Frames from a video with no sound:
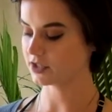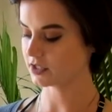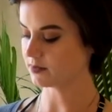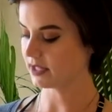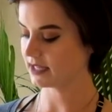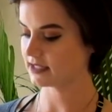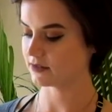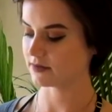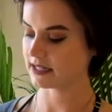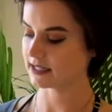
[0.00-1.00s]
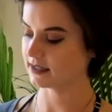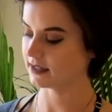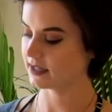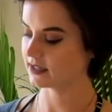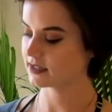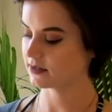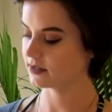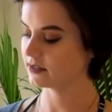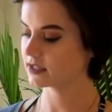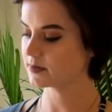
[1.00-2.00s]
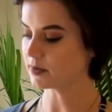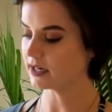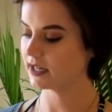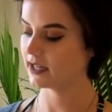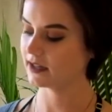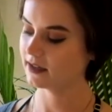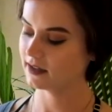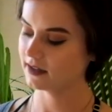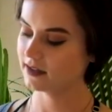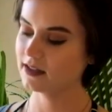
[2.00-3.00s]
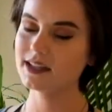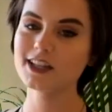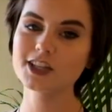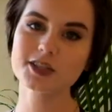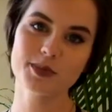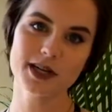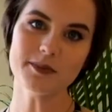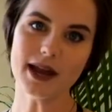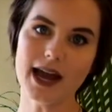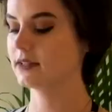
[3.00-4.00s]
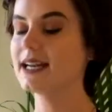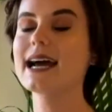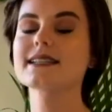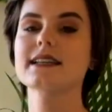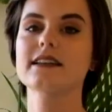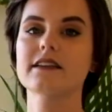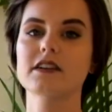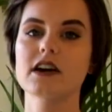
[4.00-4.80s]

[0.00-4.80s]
just planted recently, so it looks pretty bad. It hasn't given